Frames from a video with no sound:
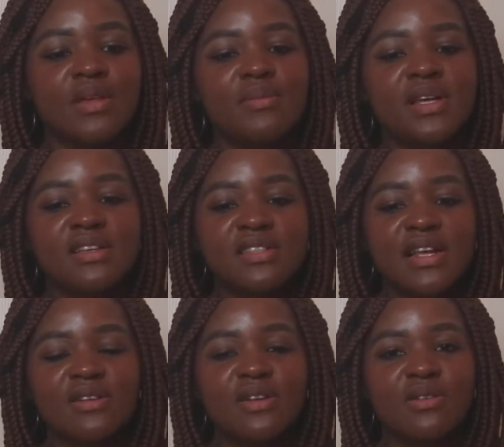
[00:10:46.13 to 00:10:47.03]
because they
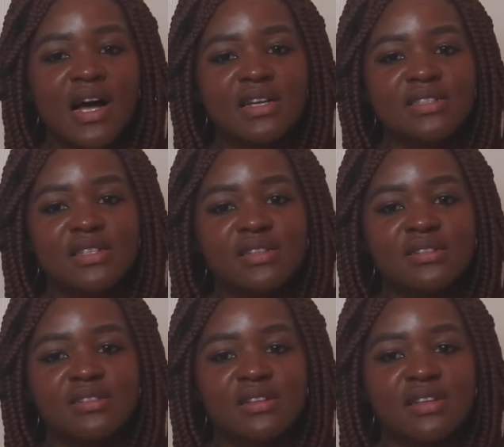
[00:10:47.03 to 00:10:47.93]
don't know how
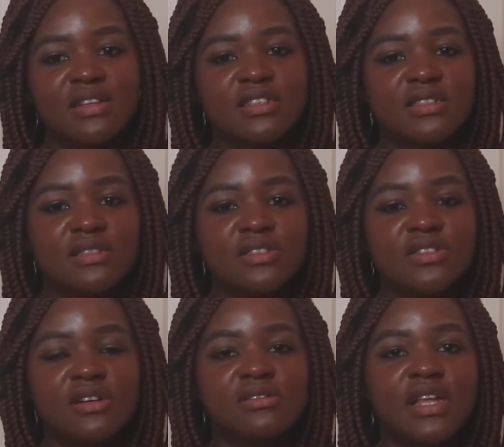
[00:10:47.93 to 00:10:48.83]
to, they
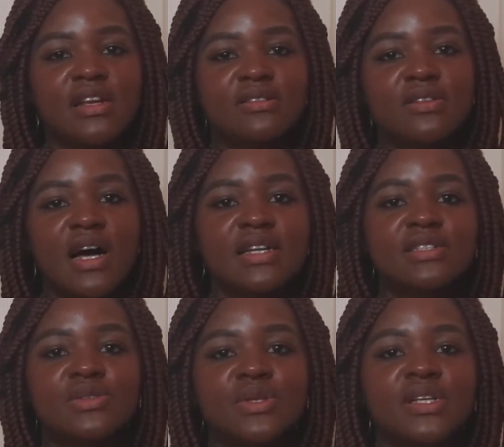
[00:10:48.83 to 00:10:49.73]
don't know how to
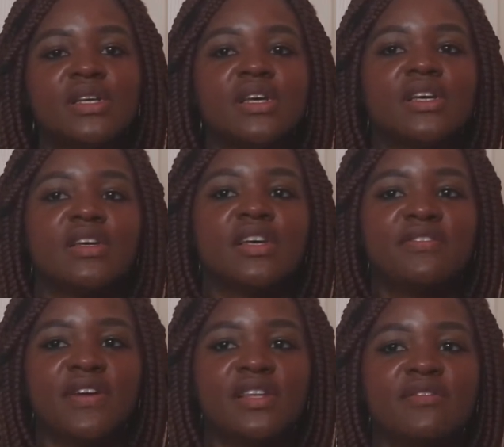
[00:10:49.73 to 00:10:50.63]
do it
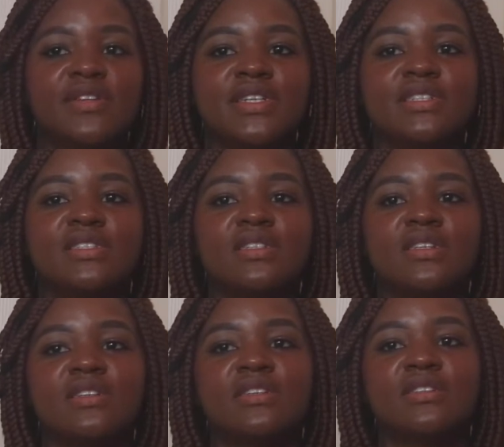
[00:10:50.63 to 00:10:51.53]
effectively
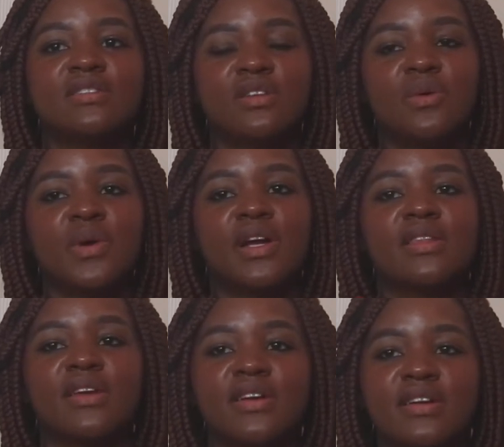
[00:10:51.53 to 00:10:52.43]
to where
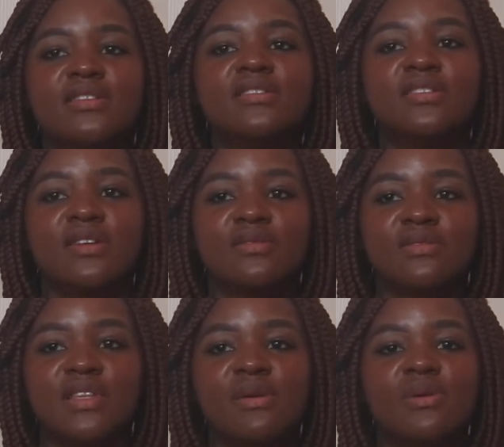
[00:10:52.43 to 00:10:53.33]

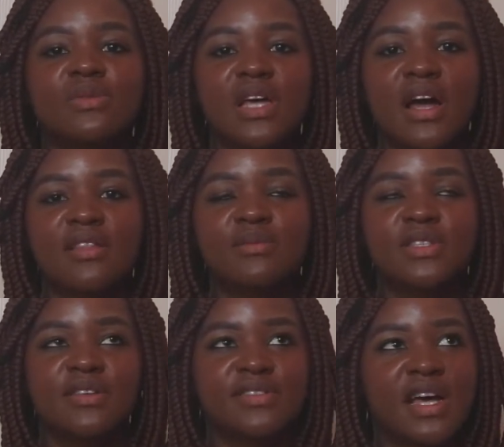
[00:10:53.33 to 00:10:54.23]
they won't tire
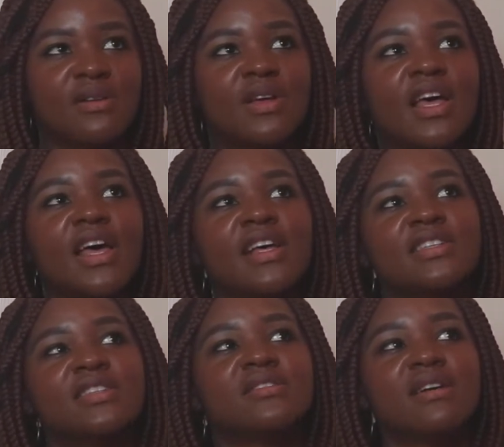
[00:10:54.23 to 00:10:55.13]
themselves out.
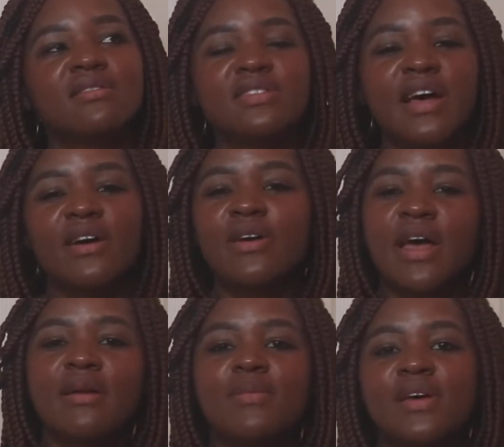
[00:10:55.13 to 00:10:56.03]
So I was like,
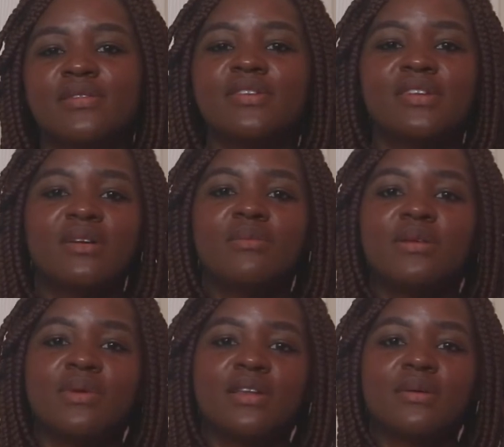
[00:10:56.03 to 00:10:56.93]
okay, but
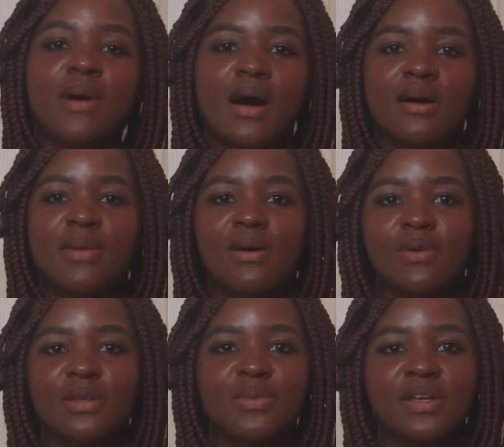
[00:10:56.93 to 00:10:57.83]
me being a mom, I
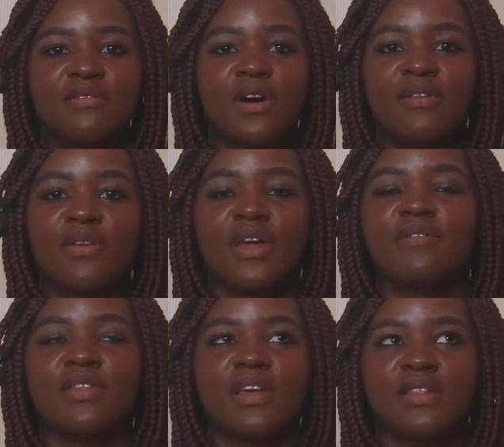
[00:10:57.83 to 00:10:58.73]
want to be involved in
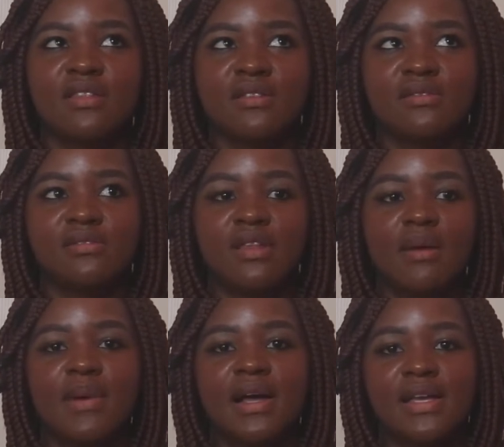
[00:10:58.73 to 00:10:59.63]
everything
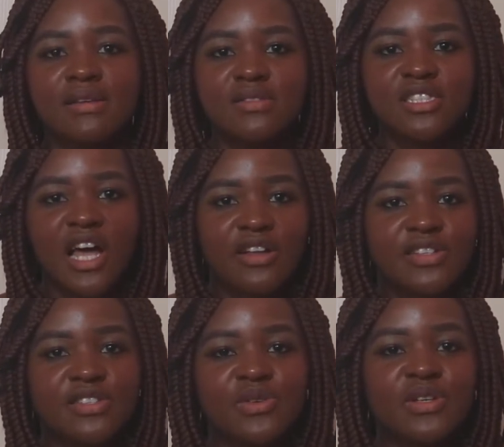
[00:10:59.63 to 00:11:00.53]
that my child
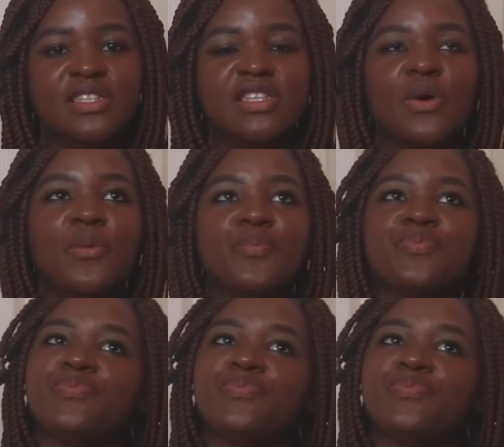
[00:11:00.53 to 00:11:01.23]
is doing. So